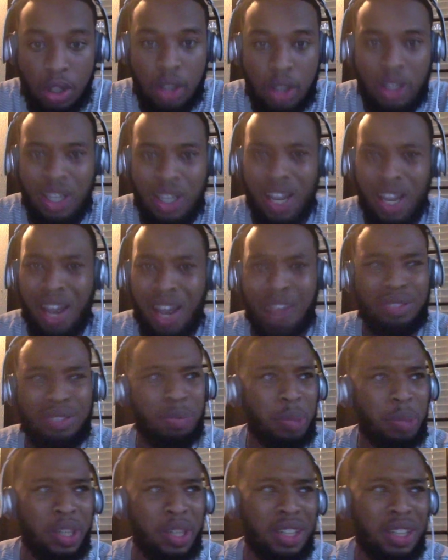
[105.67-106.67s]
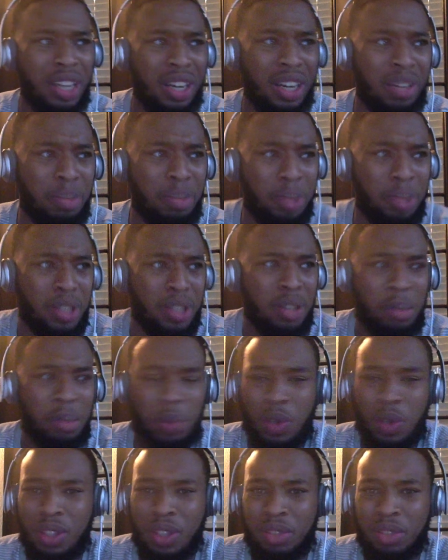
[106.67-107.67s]
The Cavs beat them in
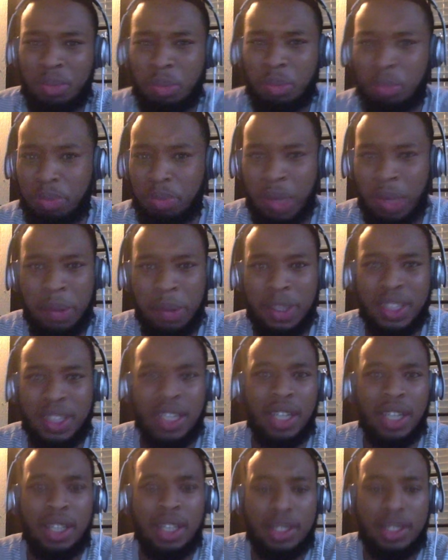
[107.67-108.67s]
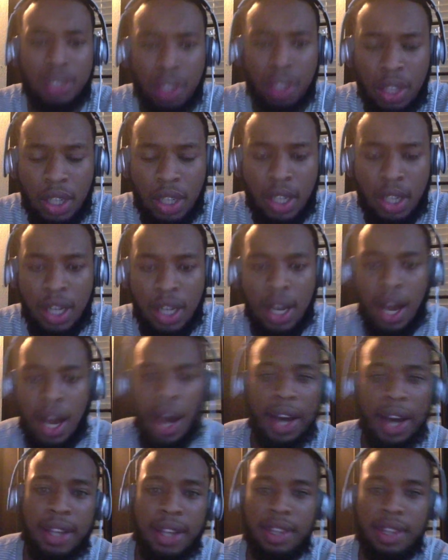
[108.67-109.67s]
what, maybe 6.
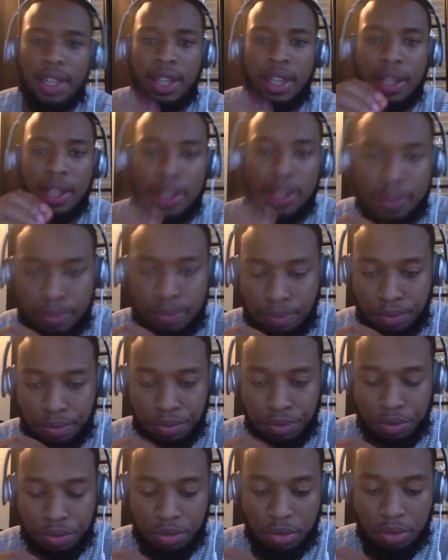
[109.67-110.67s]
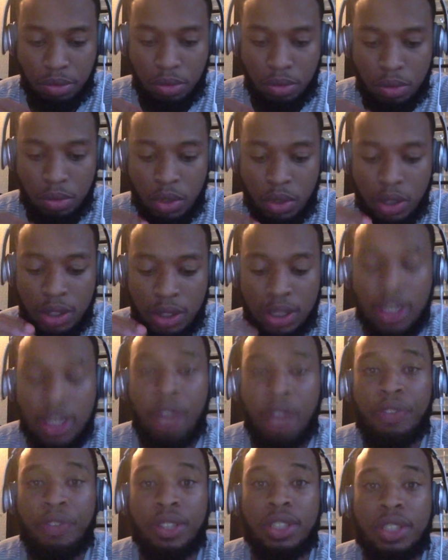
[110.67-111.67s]
I think
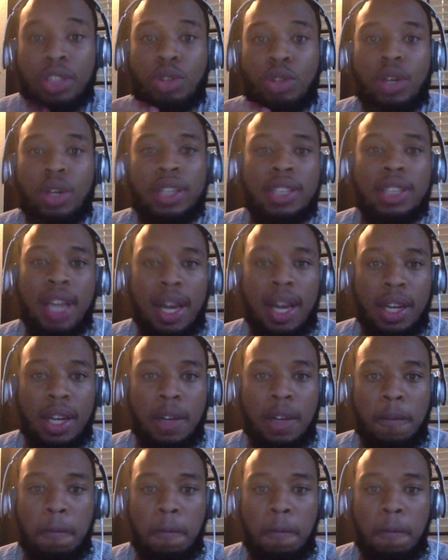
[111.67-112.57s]
Steph is a great talent.